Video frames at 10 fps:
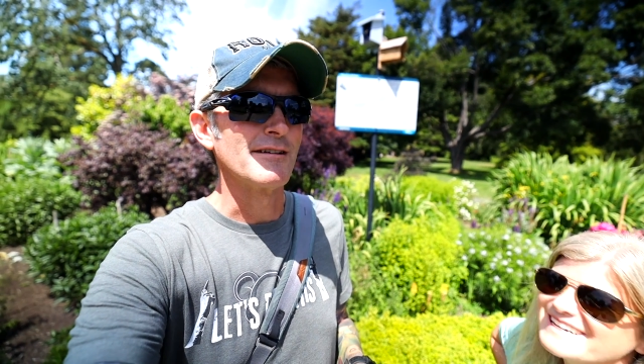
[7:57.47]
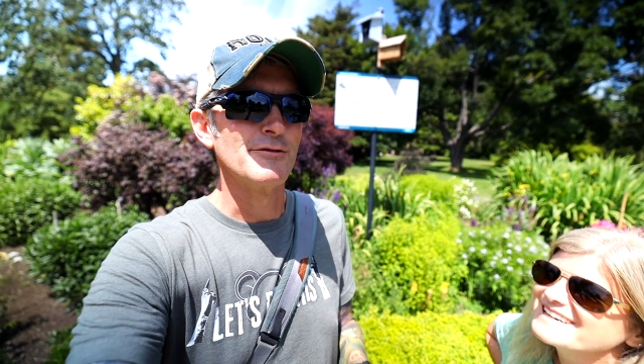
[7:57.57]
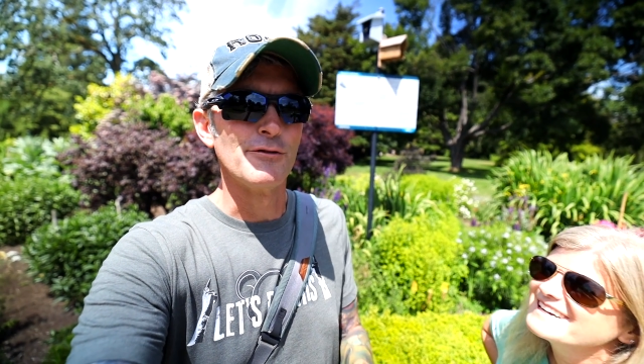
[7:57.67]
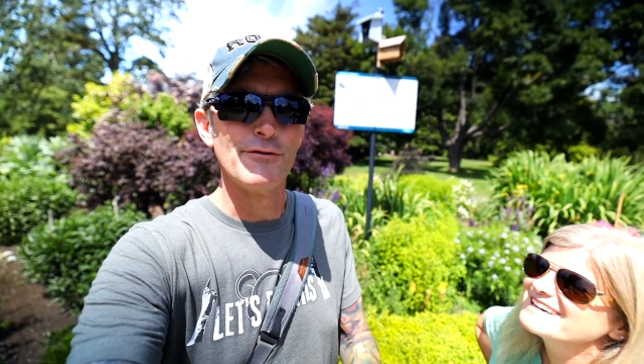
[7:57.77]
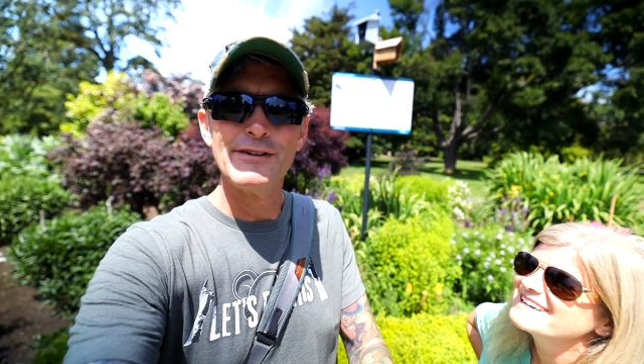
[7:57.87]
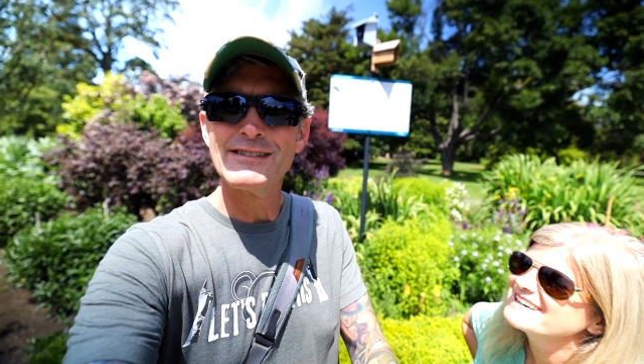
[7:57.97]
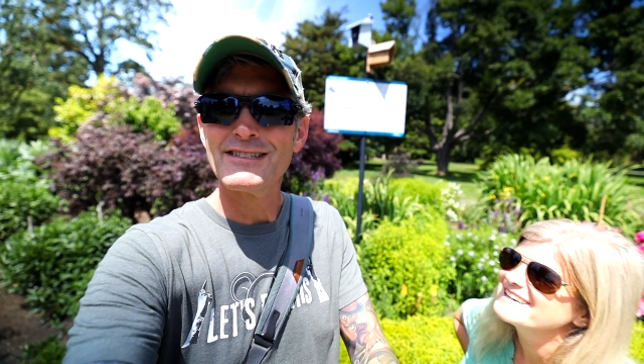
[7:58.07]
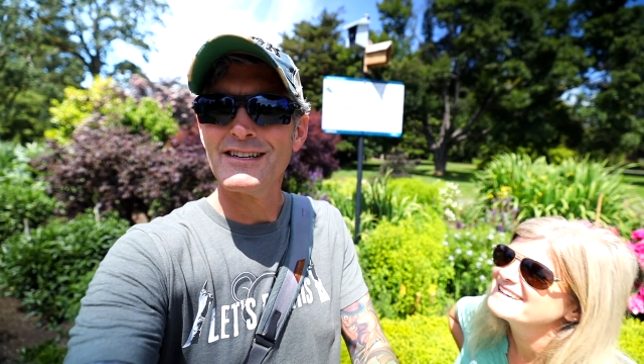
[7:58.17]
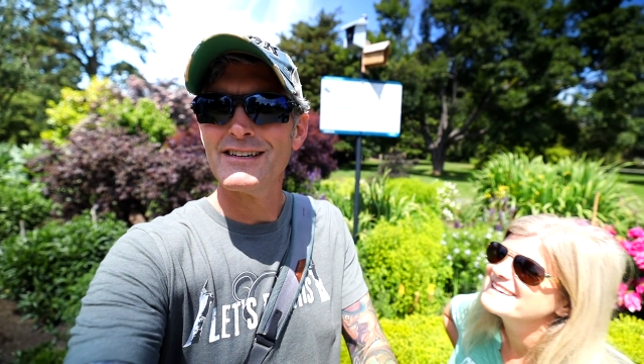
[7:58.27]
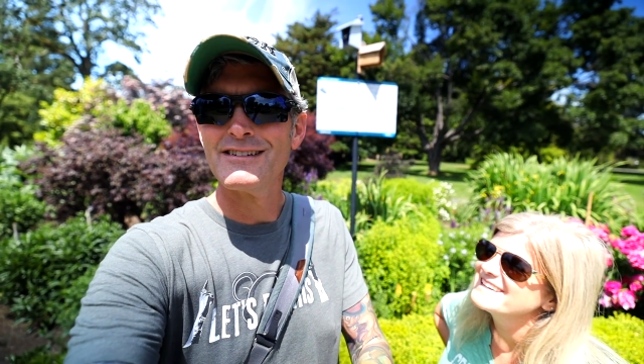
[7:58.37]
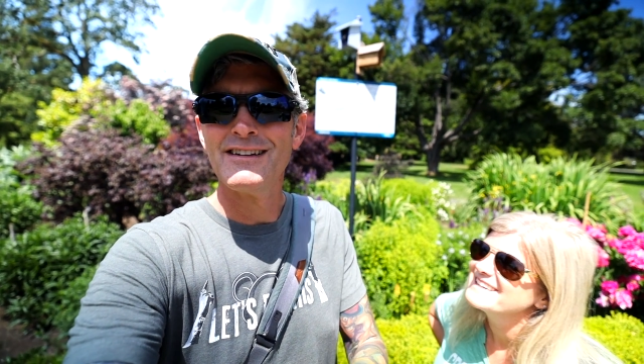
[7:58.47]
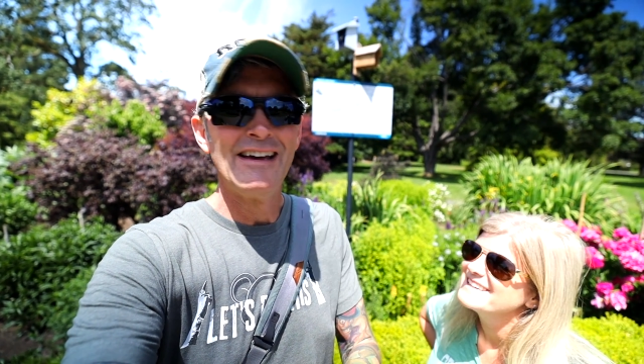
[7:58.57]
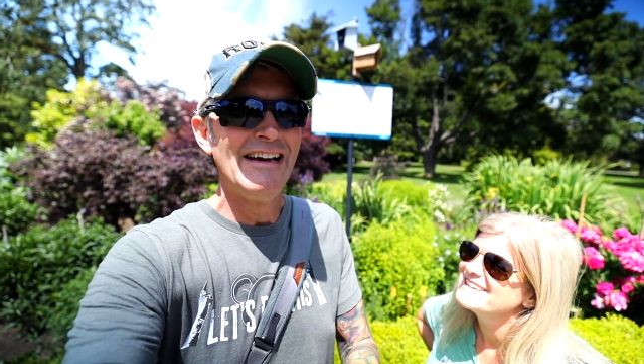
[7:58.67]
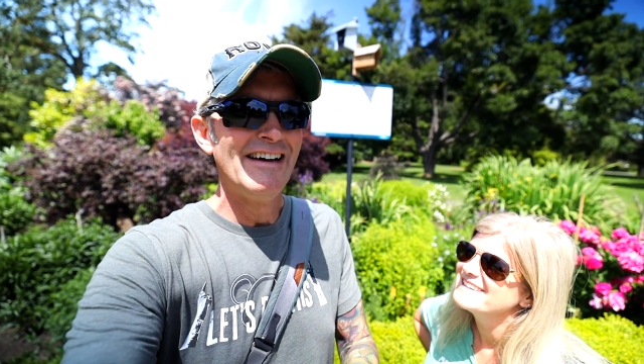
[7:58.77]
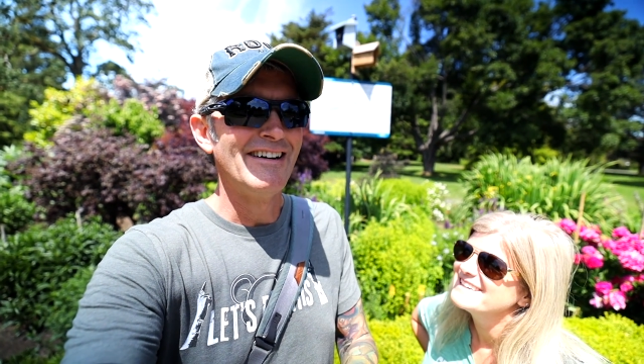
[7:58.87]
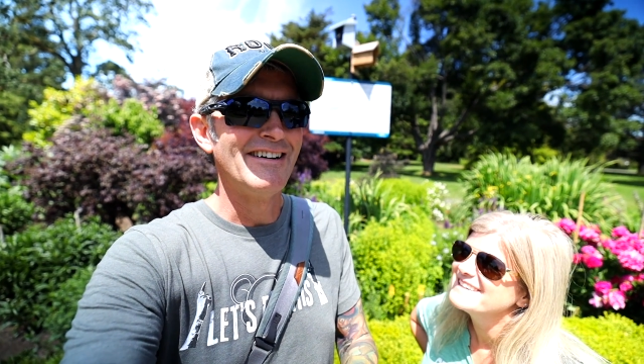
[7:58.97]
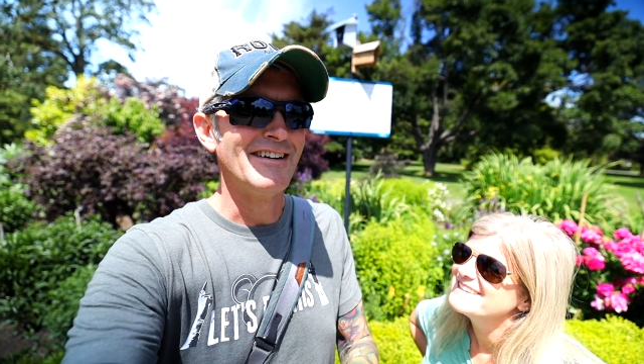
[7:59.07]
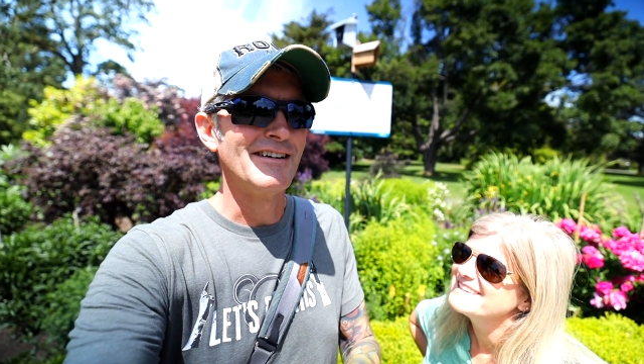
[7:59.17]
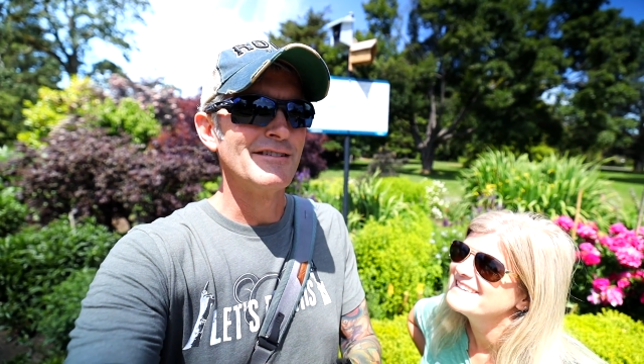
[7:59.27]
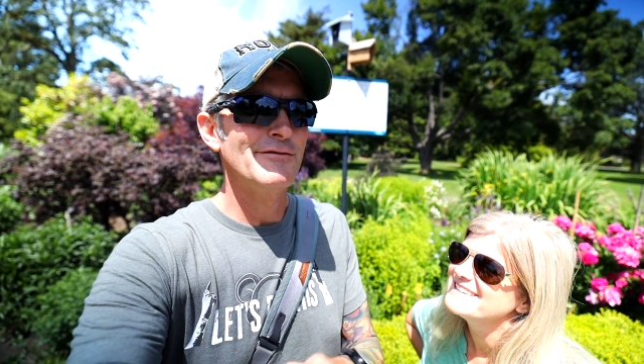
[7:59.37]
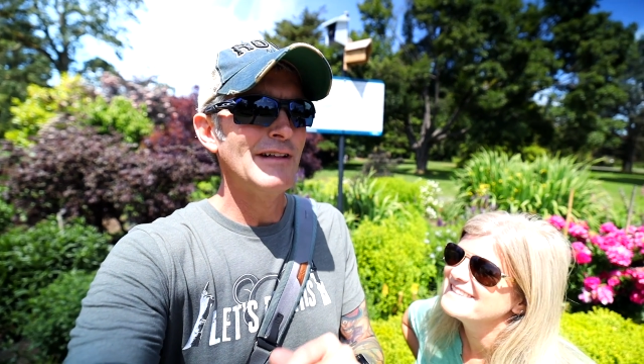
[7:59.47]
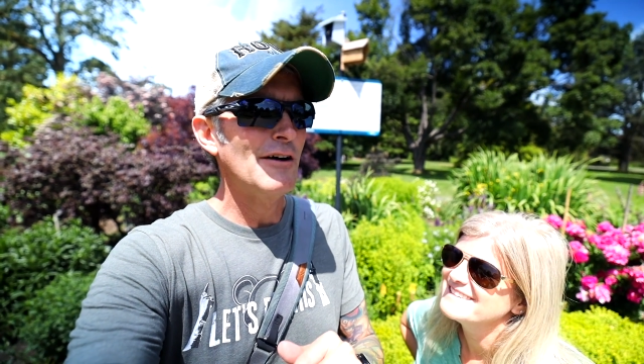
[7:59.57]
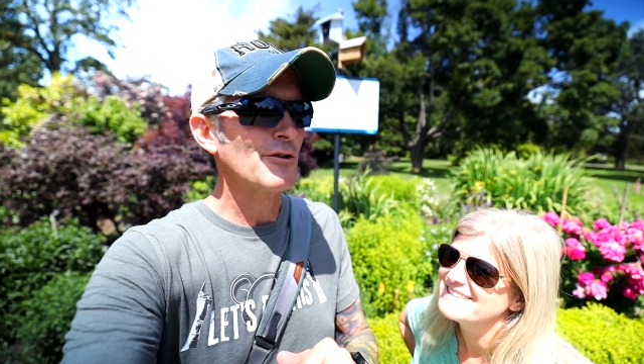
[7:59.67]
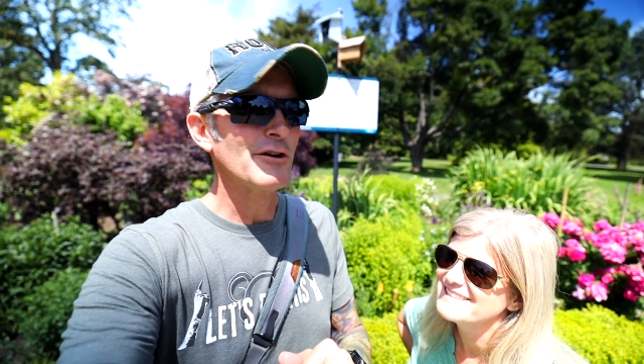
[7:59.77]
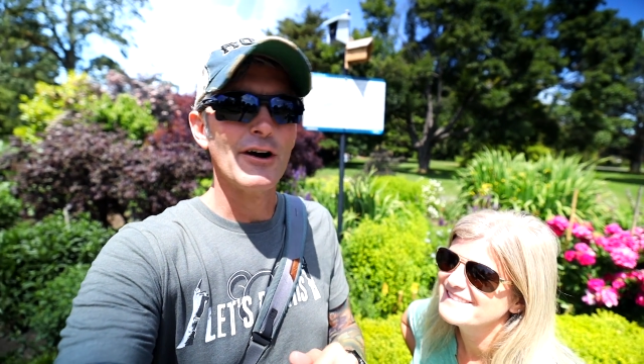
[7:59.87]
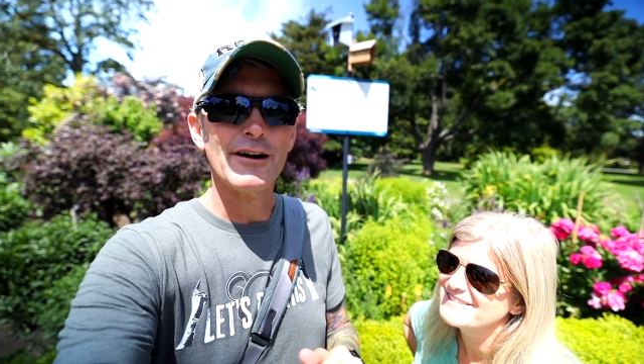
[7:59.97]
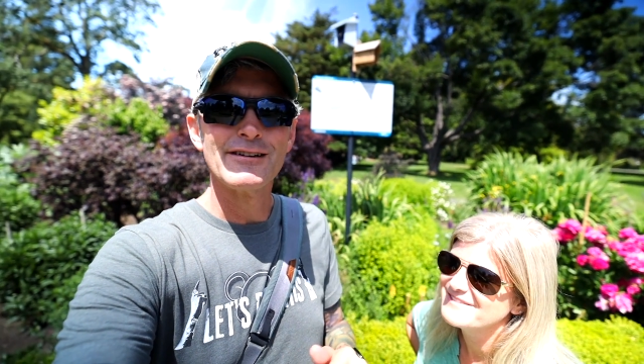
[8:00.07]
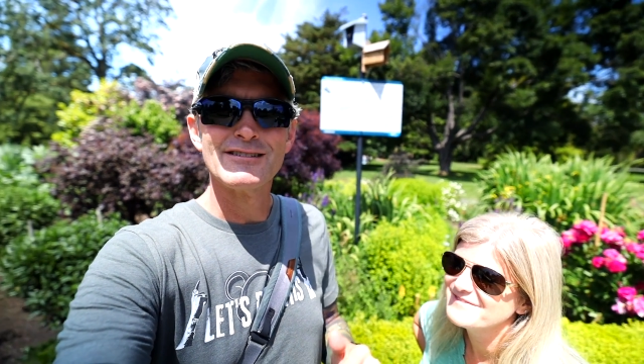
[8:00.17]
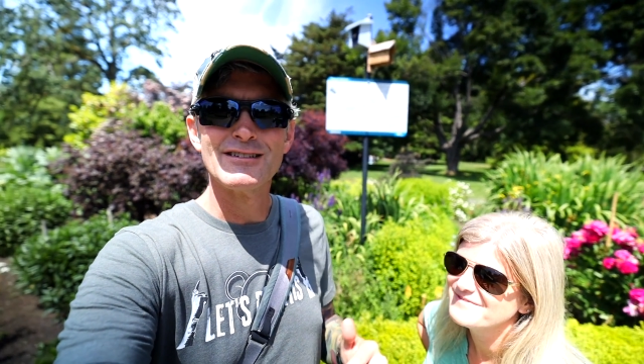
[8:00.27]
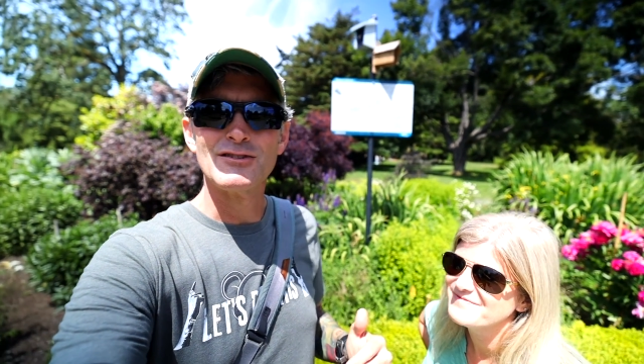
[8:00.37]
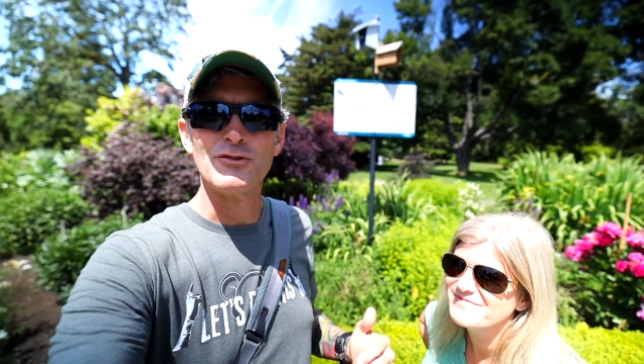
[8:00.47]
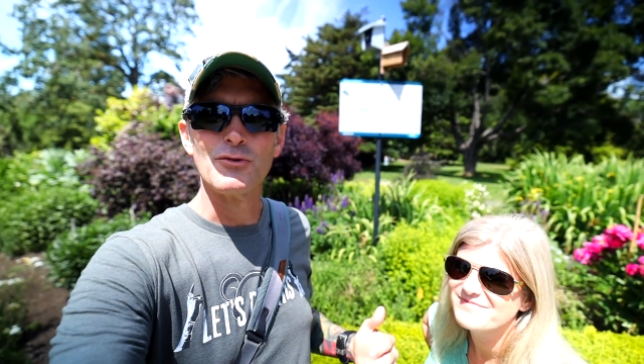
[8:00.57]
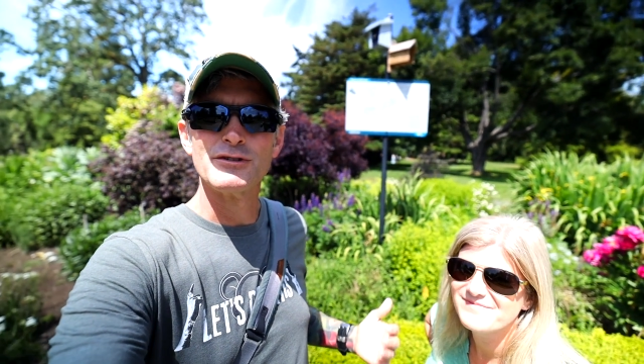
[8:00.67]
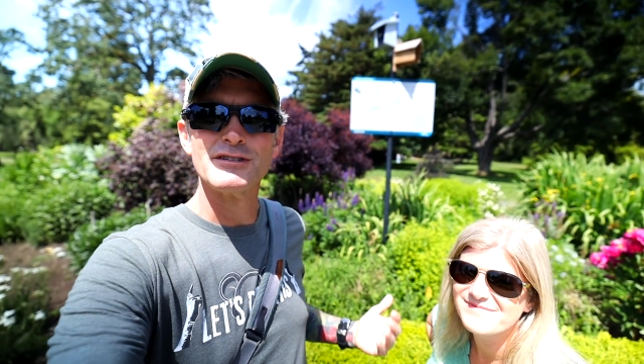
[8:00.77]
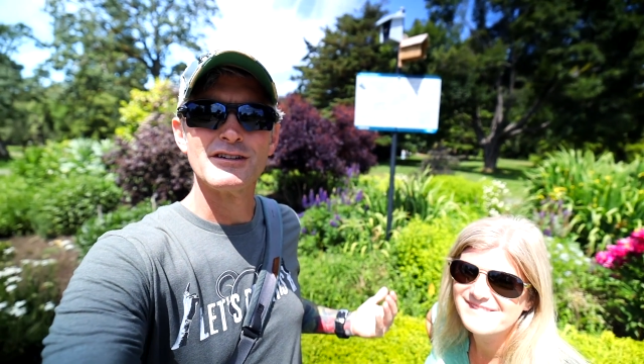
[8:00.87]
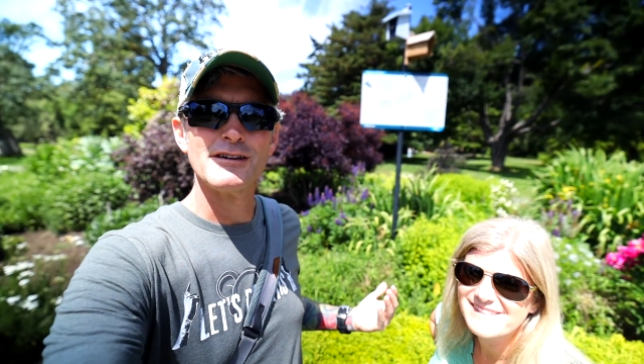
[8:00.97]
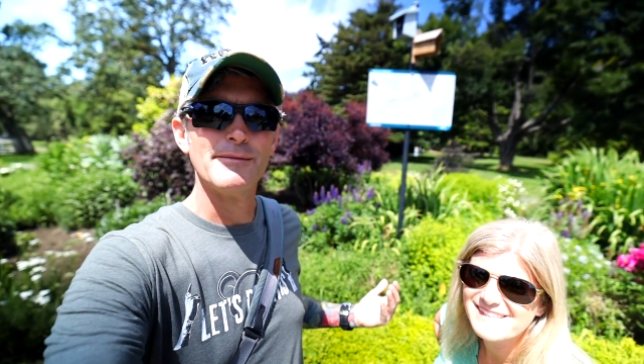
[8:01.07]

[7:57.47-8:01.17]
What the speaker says: A little fenced-in, flower gardens, this gorgeous area